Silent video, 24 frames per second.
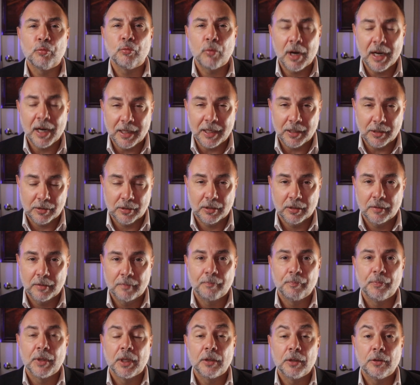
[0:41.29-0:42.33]
right
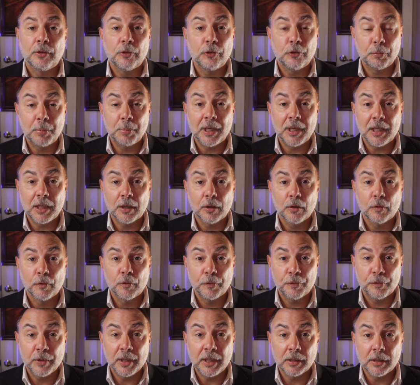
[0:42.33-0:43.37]
to speak
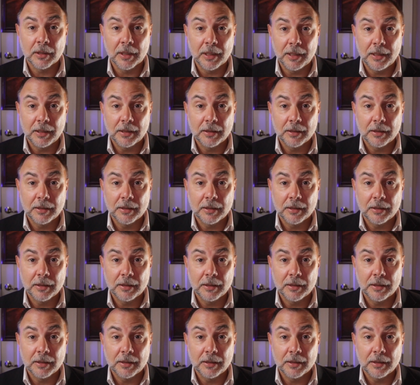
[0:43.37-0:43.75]
freely.